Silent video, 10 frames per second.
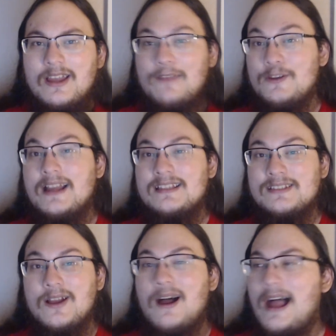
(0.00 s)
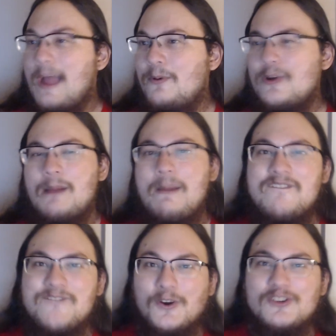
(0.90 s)
if you guys saw, I put out my
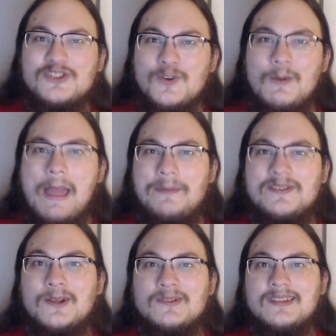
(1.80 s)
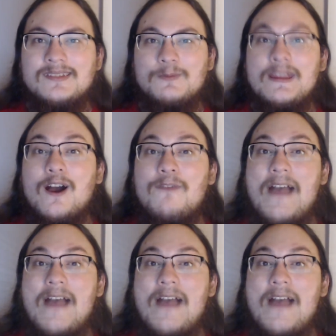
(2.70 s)
first 2 episodes this week of